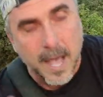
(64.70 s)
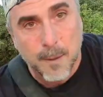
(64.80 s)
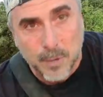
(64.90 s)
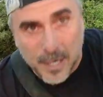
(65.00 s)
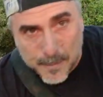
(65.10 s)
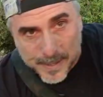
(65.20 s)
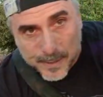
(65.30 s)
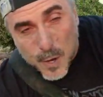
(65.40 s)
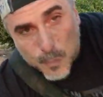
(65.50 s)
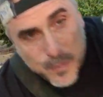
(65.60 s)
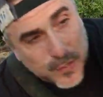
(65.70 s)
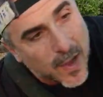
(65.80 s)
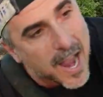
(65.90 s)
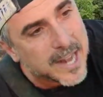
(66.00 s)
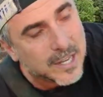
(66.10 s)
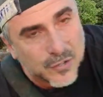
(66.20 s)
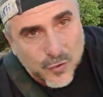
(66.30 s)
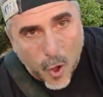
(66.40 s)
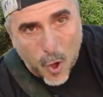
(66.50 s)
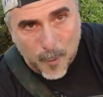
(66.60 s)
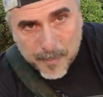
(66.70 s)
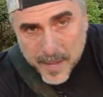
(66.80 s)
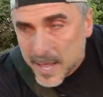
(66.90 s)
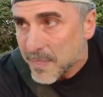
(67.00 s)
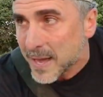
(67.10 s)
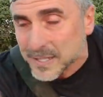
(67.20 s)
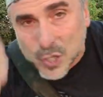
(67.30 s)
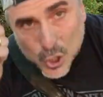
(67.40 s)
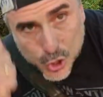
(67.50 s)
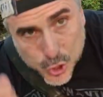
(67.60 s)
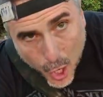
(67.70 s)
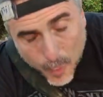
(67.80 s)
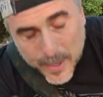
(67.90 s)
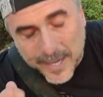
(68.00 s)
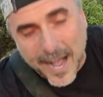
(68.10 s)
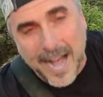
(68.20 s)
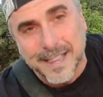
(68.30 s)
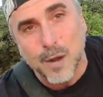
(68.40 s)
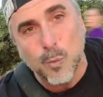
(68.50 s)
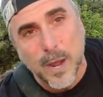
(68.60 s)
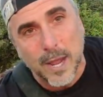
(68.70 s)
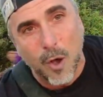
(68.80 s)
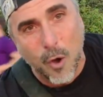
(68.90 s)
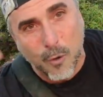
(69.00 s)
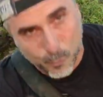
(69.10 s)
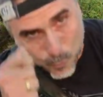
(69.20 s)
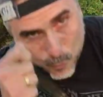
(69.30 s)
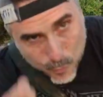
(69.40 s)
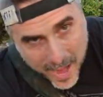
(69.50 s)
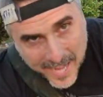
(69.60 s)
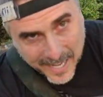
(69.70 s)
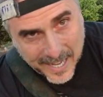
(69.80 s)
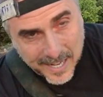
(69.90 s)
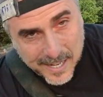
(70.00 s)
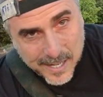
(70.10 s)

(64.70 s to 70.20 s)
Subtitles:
and we're gonna be reciting a Psalm that is showing God that we are ready